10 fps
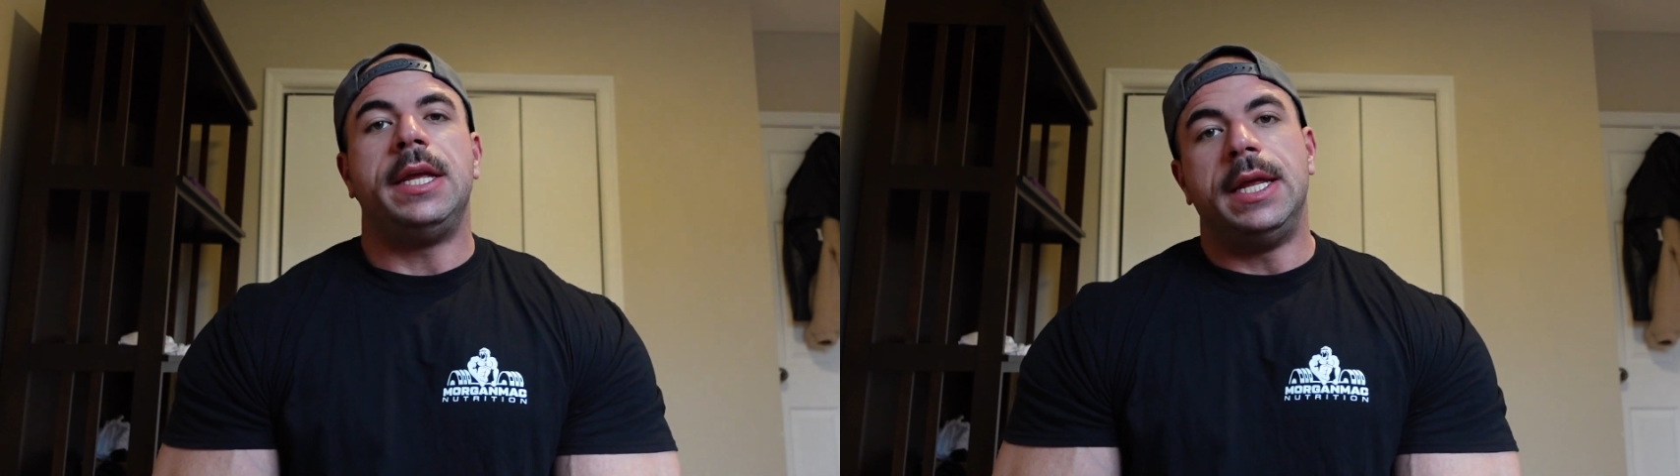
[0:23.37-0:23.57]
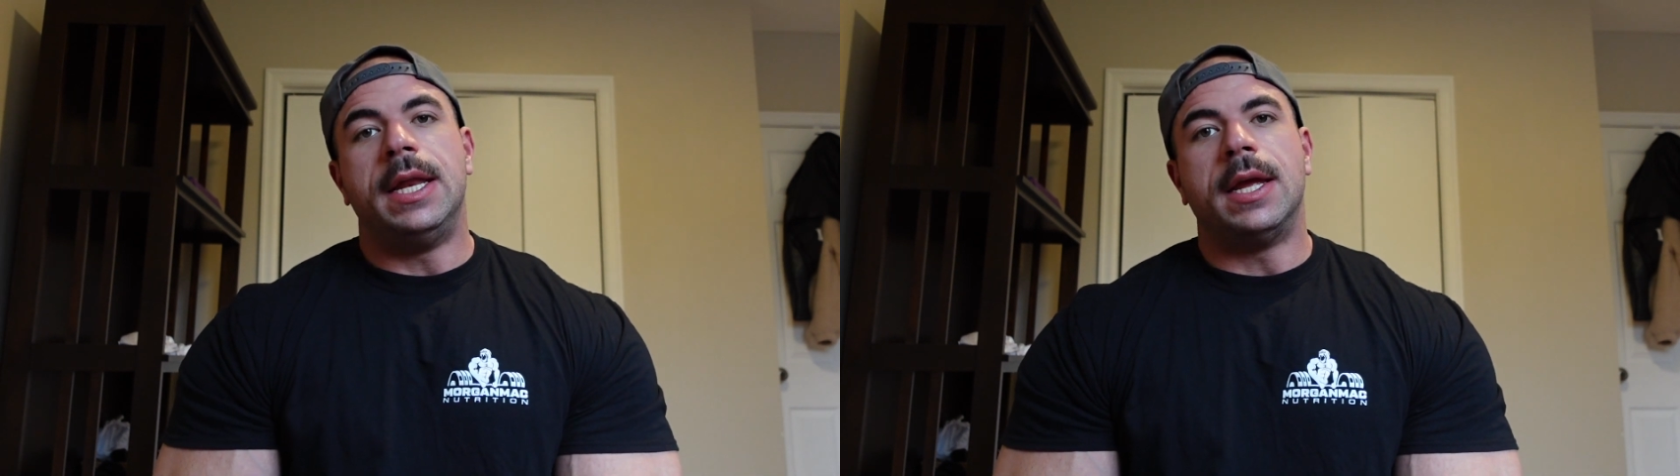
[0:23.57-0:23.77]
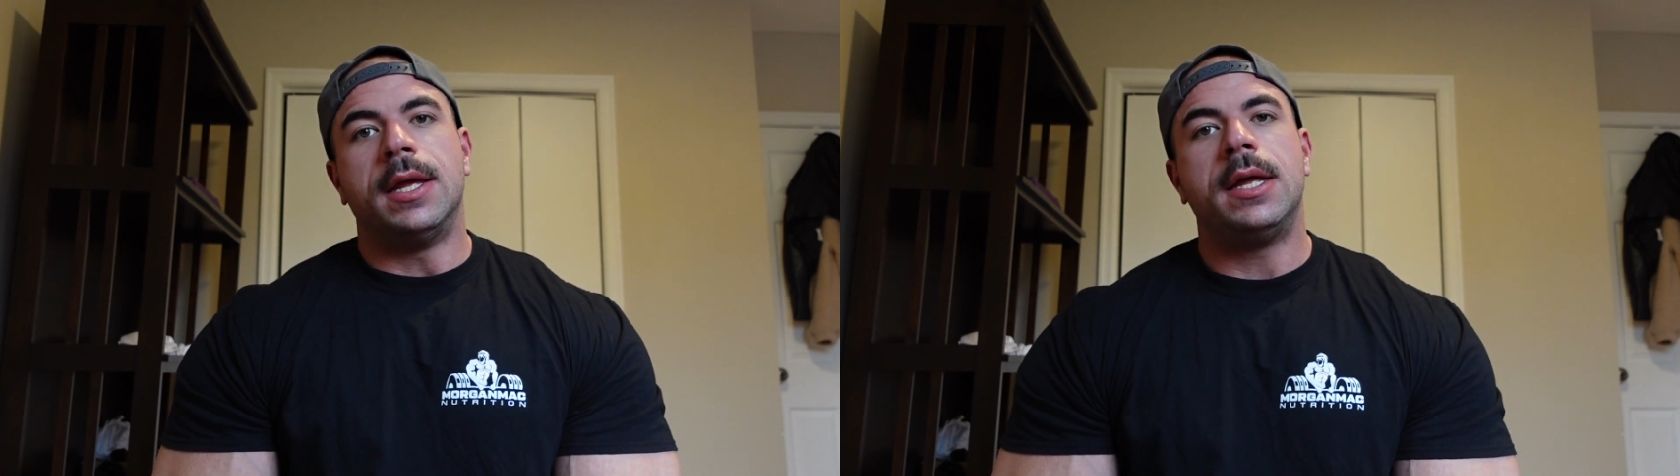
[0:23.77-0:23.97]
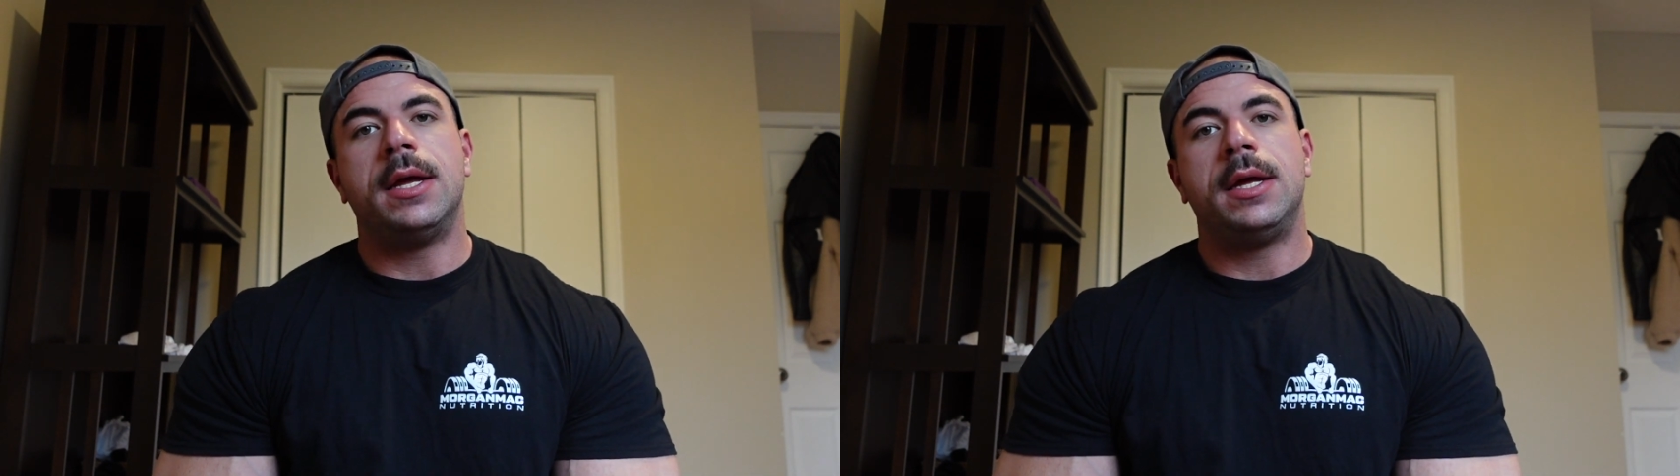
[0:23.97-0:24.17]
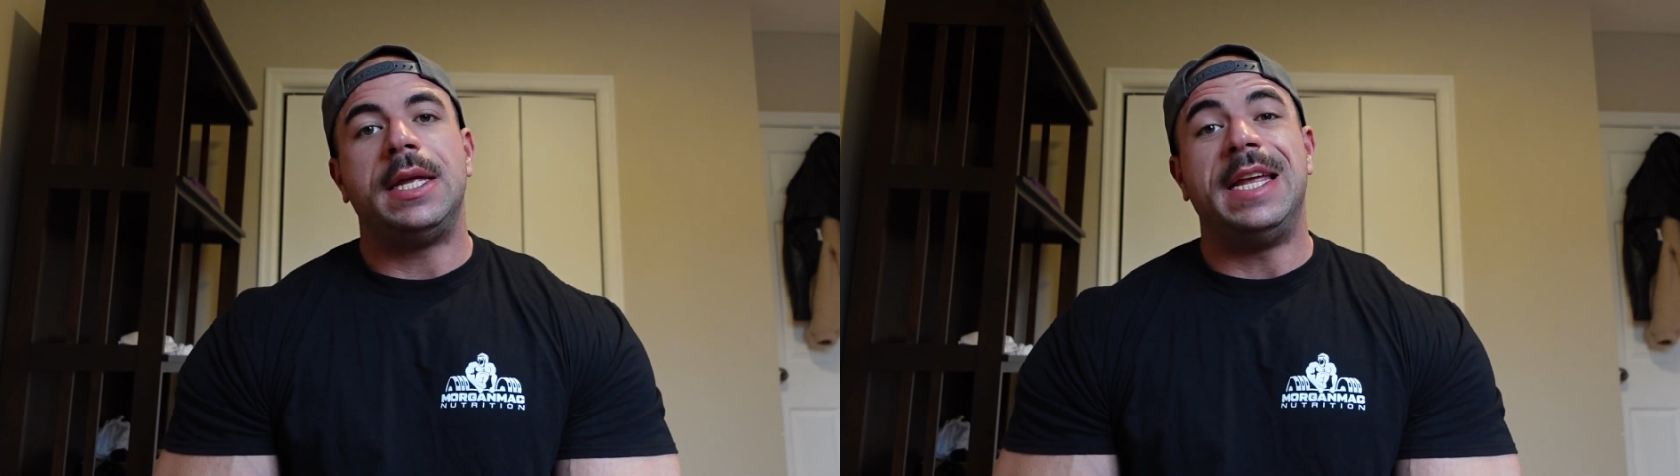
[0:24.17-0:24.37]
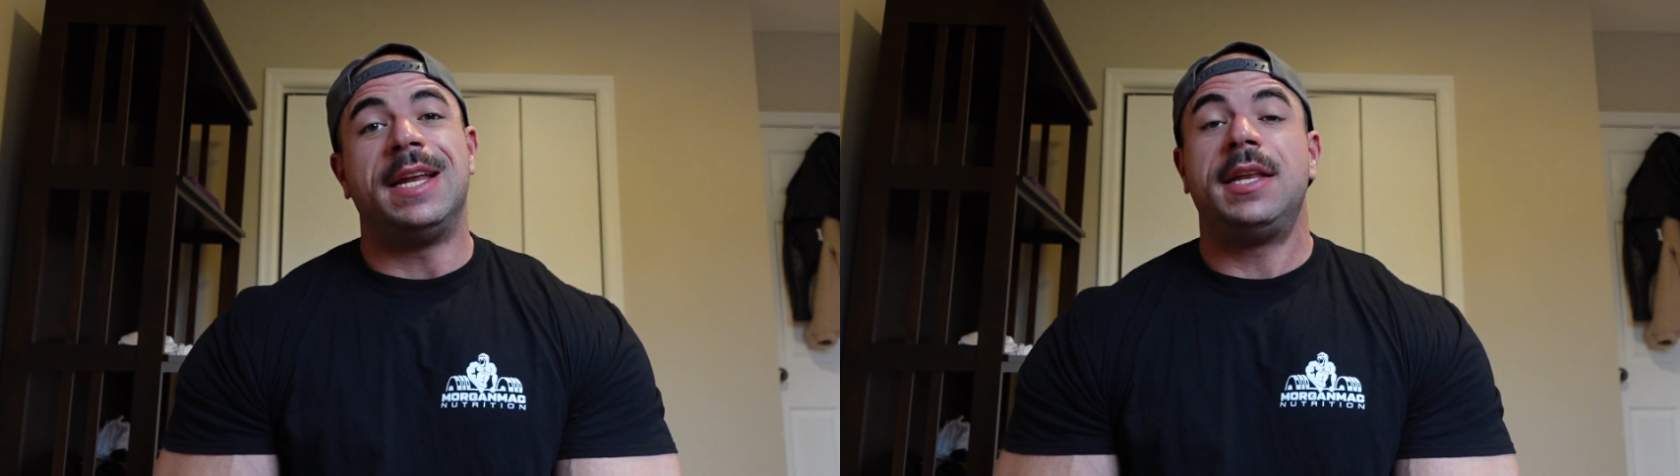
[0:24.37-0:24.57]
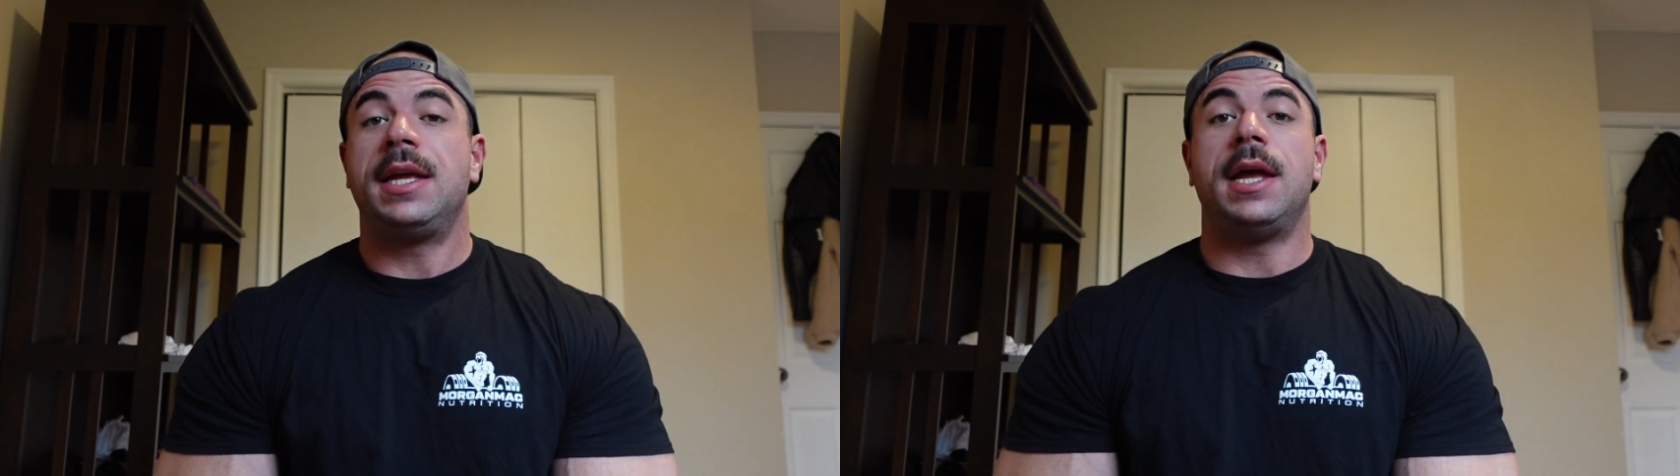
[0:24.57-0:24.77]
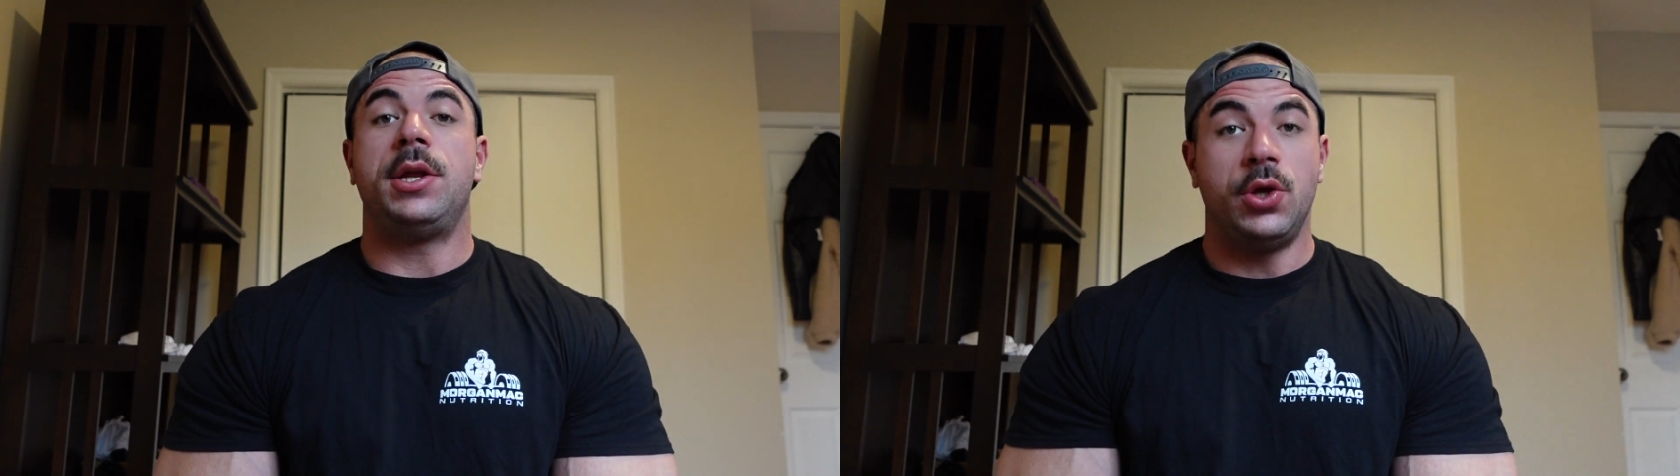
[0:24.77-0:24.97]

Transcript: eating, eating to get